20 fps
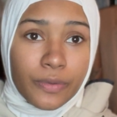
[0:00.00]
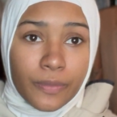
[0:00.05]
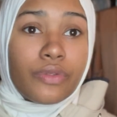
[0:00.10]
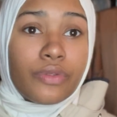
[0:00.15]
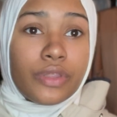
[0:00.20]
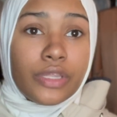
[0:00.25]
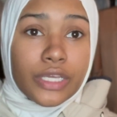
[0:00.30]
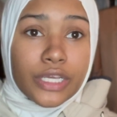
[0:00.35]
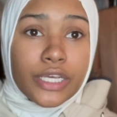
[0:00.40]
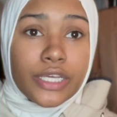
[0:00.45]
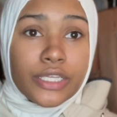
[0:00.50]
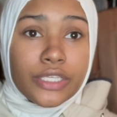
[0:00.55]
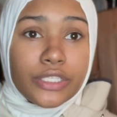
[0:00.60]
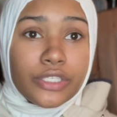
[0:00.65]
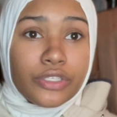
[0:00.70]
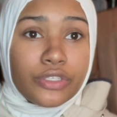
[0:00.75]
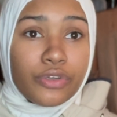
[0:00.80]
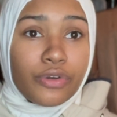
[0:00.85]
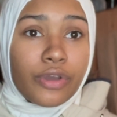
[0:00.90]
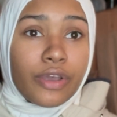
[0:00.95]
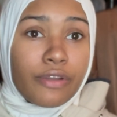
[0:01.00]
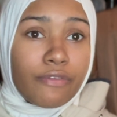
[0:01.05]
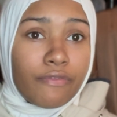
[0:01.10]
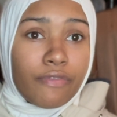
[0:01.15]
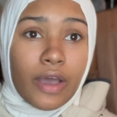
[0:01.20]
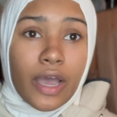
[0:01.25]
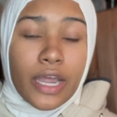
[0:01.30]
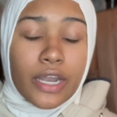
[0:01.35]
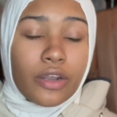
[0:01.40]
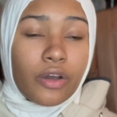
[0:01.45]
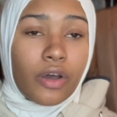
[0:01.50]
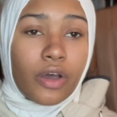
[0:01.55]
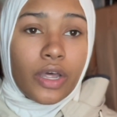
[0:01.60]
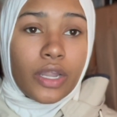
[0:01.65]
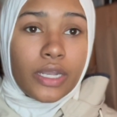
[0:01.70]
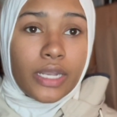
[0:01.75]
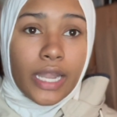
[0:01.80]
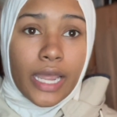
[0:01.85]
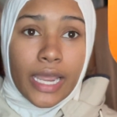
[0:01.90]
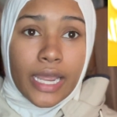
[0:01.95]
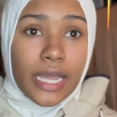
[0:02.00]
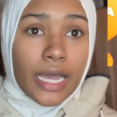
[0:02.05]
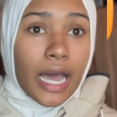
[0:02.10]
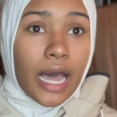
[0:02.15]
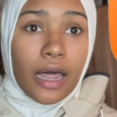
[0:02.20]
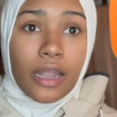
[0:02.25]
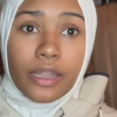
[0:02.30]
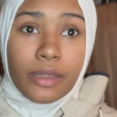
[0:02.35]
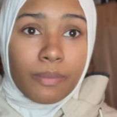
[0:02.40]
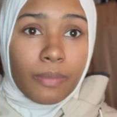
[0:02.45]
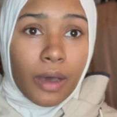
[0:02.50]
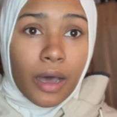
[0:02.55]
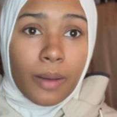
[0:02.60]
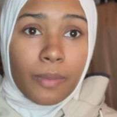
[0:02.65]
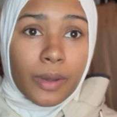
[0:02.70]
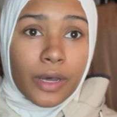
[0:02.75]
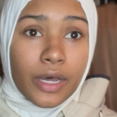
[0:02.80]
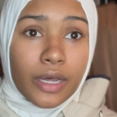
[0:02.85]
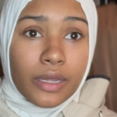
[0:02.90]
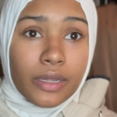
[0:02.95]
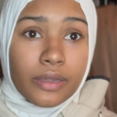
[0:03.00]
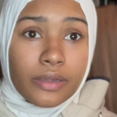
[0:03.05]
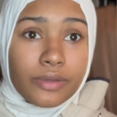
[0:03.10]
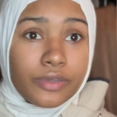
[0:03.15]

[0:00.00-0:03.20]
So these you can find on like Alibaba,